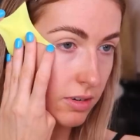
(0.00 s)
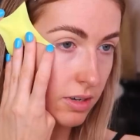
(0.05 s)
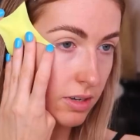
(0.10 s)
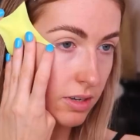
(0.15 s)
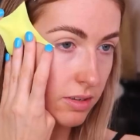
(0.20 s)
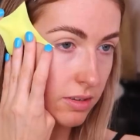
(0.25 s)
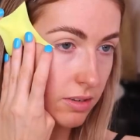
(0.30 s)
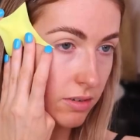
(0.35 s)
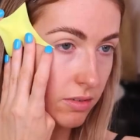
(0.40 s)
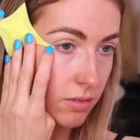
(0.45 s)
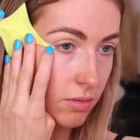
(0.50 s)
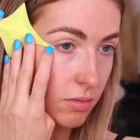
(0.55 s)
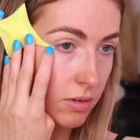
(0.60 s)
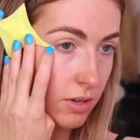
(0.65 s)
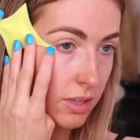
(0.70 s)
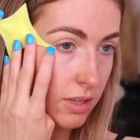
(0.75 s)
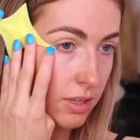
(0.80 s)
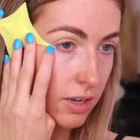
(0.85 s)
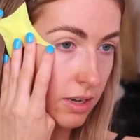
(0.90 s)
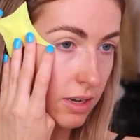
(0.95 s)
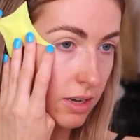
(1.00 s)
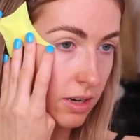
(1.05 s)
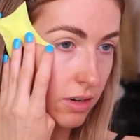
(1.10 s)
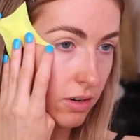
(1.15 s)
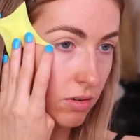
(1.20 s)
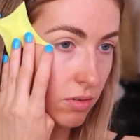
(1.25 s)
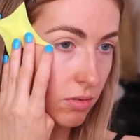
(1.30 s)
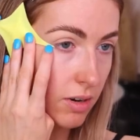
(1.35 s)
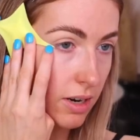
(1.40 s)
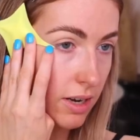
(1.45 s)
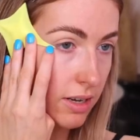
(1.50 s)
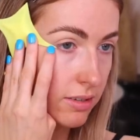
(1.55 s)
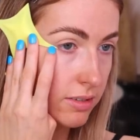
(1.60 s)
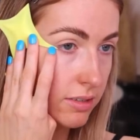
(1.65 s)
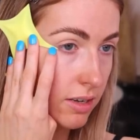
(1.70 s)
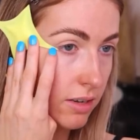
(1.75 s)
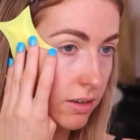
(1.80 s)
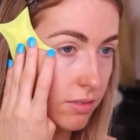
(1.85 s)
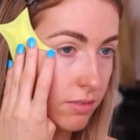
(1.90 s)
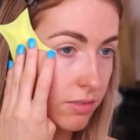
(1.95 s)
She does a really
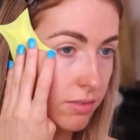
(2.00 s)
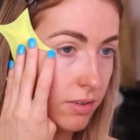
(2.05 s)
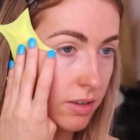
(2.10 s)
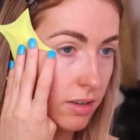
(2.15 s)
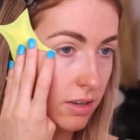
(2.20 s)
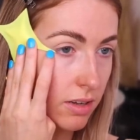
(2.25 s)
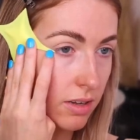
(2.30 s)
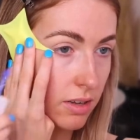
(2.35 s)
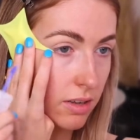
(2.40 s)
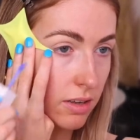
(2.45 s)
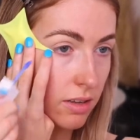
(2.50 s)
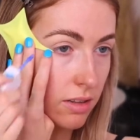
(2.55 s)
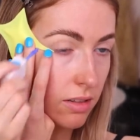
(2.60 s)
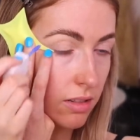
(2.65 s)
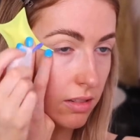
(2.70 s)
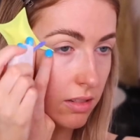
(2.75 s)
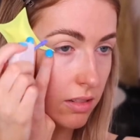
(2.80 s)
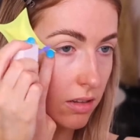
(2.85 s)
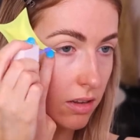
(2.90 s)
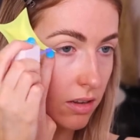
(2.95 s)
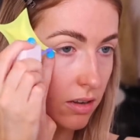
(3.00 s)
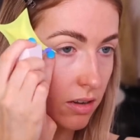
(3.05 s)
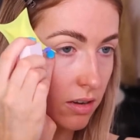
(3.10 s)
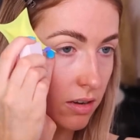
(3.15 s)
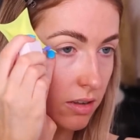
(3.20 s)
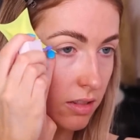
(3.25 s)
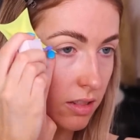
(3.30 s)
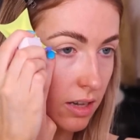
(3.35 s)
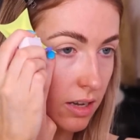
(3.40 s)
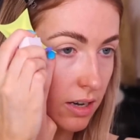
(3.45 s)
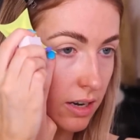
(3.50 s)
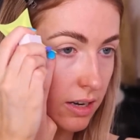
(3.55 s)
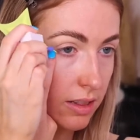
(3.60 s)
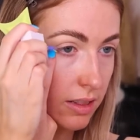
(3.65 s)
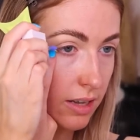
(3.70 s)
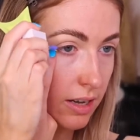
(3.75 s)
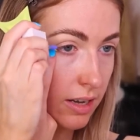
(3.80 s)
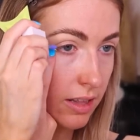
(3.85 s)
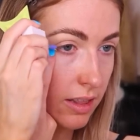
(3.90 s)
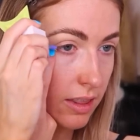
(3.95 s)
aggressive long
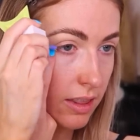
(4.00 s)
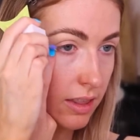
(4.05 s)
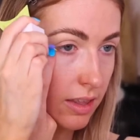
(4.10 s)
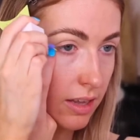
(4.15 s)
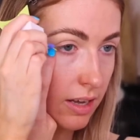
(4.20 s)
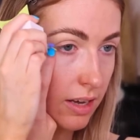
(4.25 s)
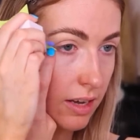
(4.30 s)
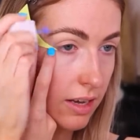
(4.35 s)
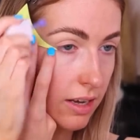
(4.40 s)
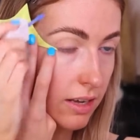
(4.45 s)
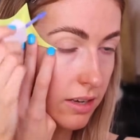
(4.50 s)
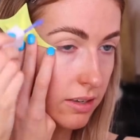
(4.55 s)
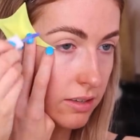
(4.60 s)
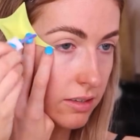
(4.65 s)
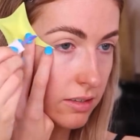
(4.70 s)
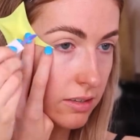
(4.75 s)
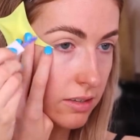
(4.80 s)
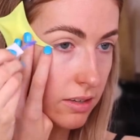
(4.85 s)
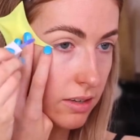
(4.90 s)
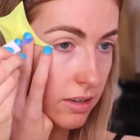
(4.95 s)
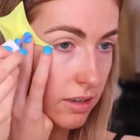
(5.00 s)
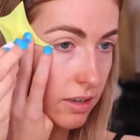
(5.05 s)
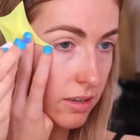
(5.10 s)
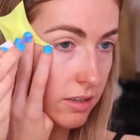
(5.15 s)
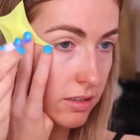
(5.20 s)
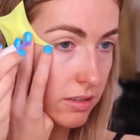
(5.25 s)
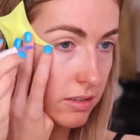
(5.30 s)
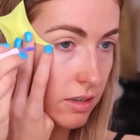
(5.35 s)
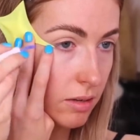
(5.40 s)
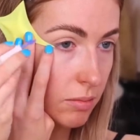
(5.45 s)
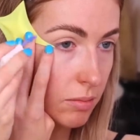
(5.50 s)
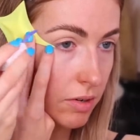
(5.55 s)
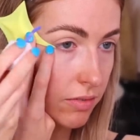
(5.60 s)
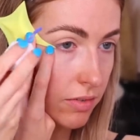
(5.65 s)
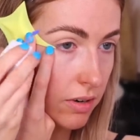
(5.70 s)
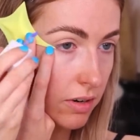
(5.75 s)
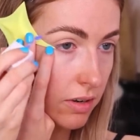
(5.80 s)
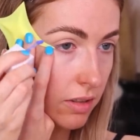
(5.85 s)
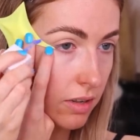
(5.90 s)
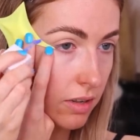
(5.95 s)
line like this in some of her